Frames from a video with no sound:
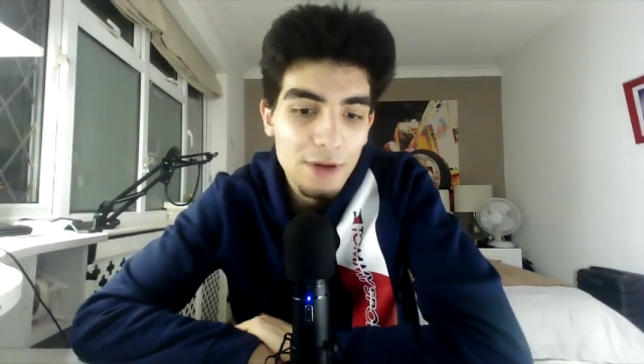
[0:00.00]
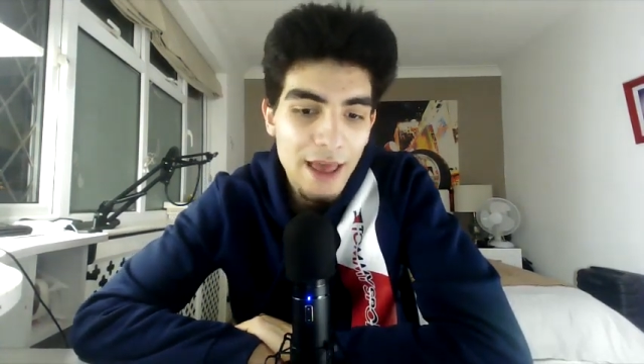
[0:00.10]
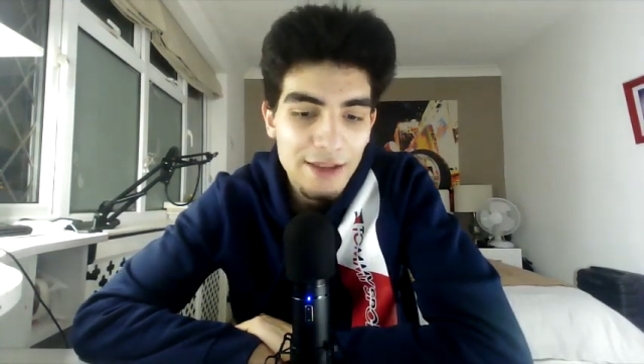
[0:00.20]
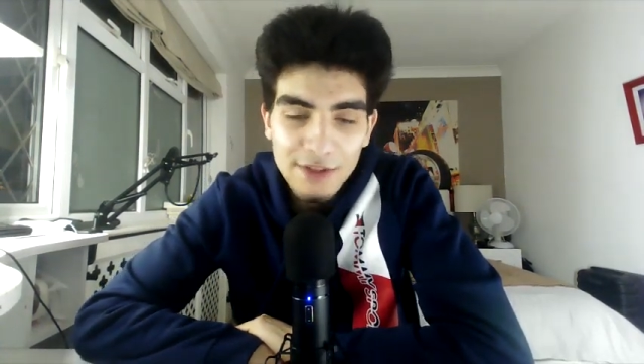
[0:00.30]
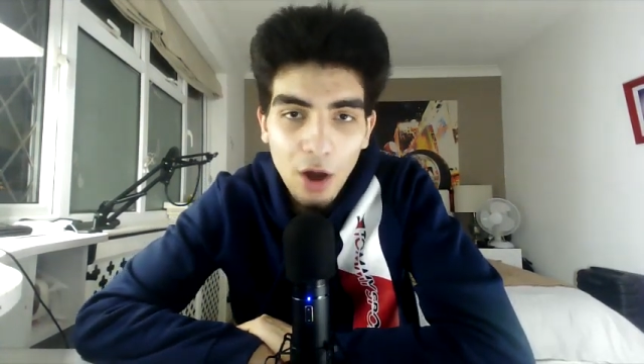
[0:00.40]

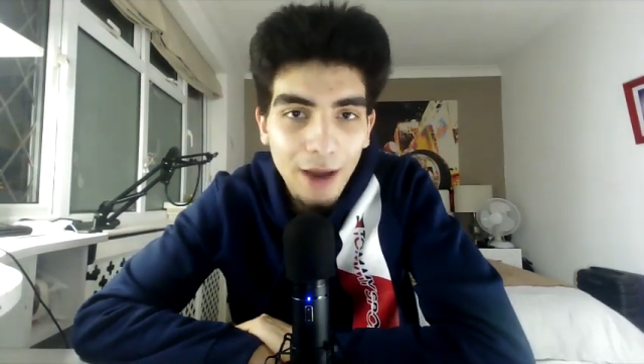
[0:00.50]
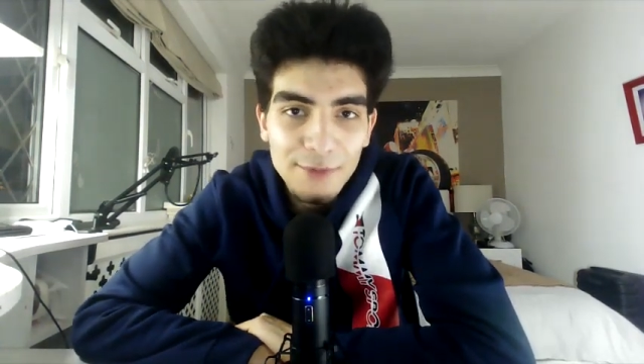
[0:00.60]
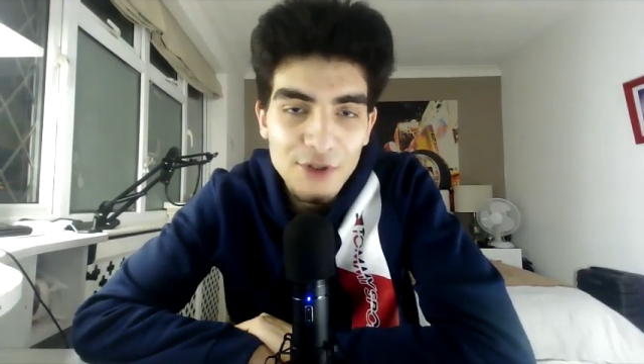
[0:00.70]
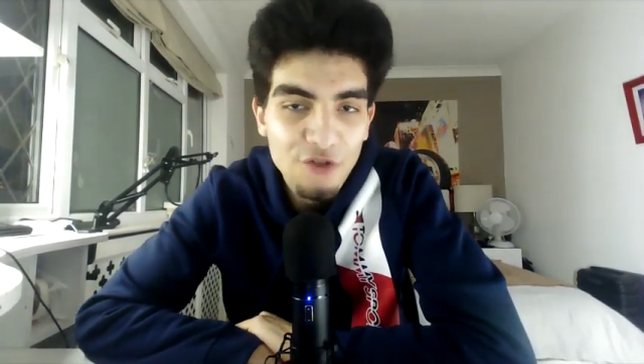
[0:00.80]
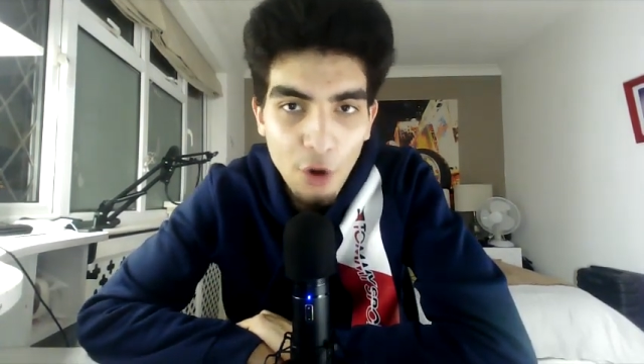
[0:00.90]
time
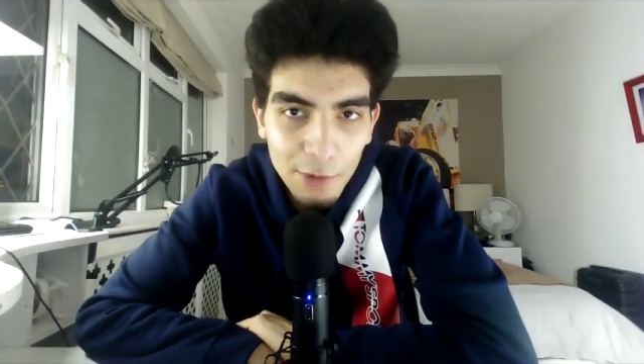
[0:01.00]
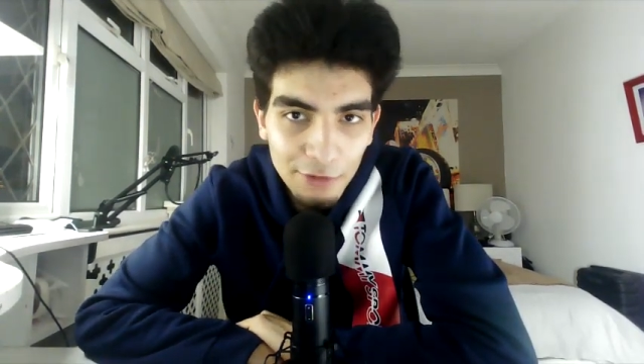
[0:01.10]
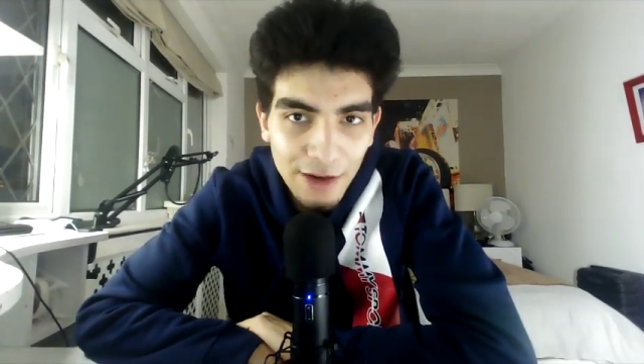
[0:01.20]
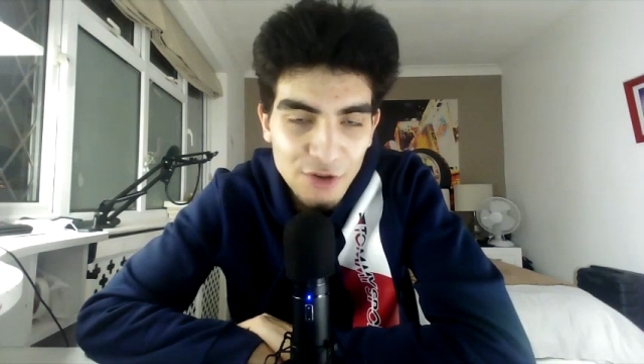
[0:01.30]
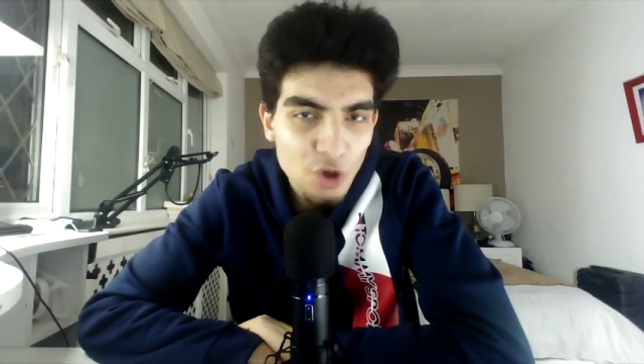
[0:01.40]
to roam
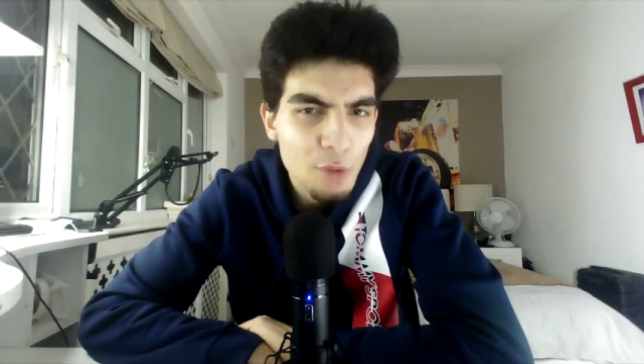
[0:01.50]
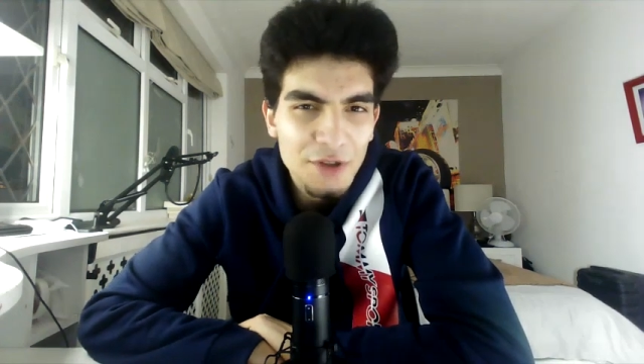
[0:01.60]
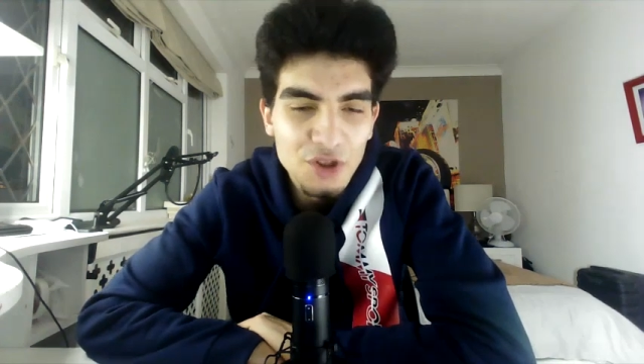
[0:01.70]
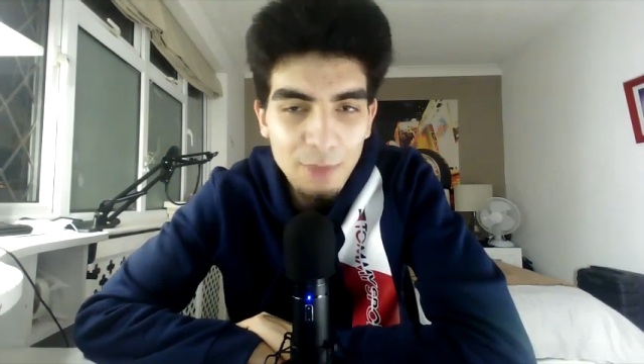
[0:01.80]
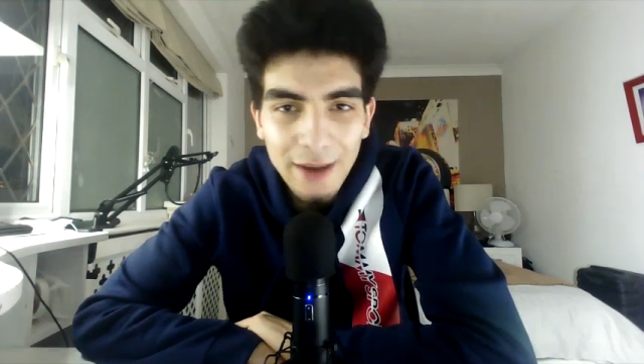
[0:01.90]
around, so much
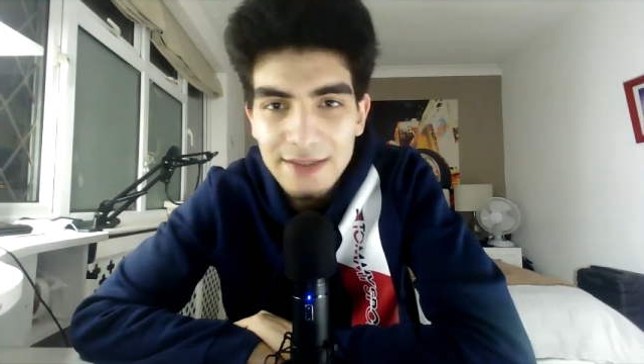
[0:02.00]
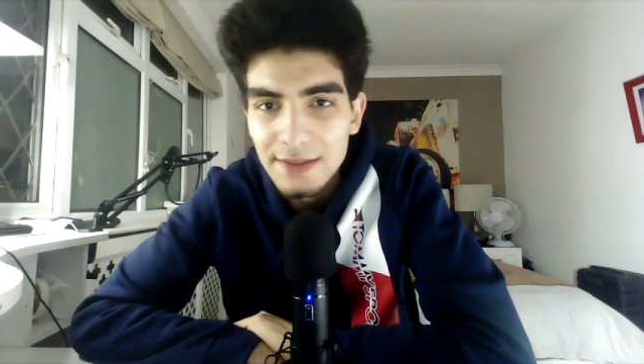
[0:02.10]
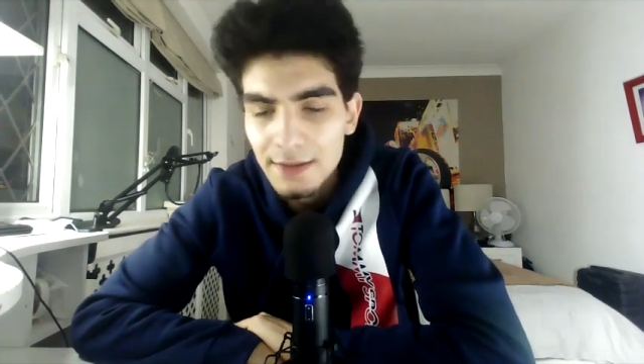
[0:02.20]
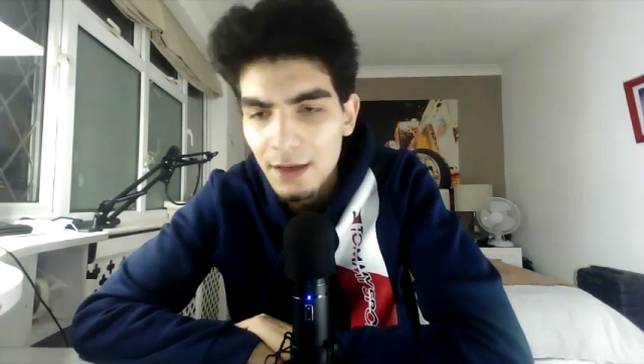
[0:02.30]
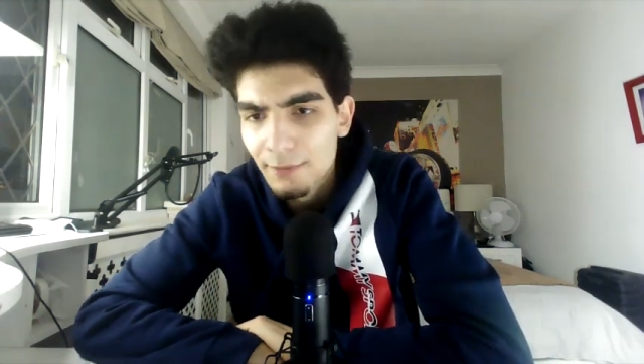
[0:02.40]
space and
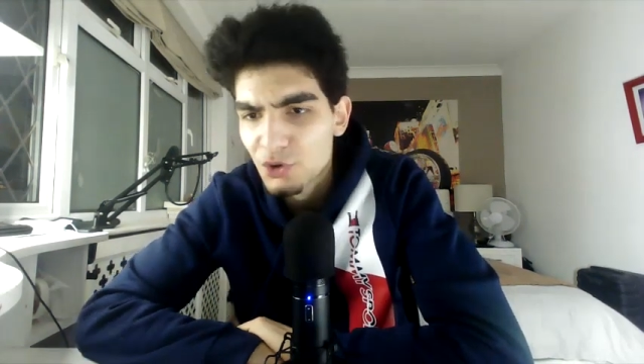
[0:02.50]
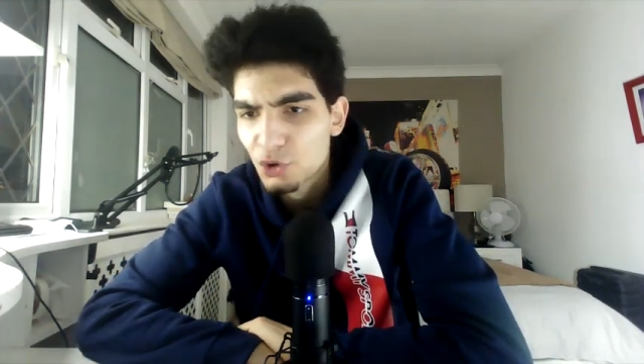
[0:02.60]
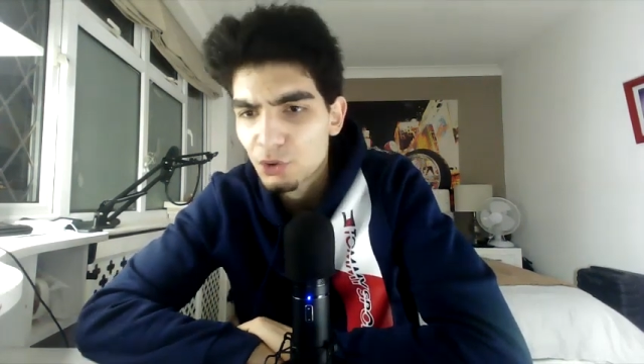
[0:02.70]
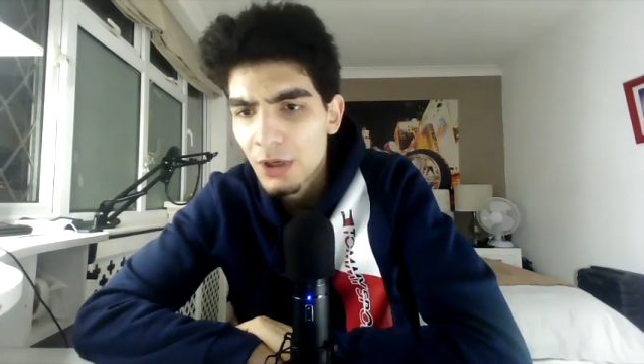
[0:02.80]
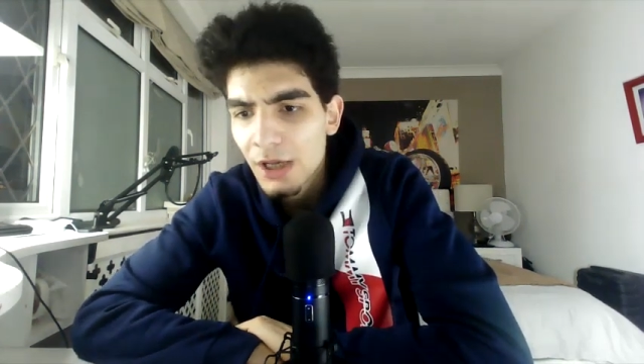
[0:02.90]
time to,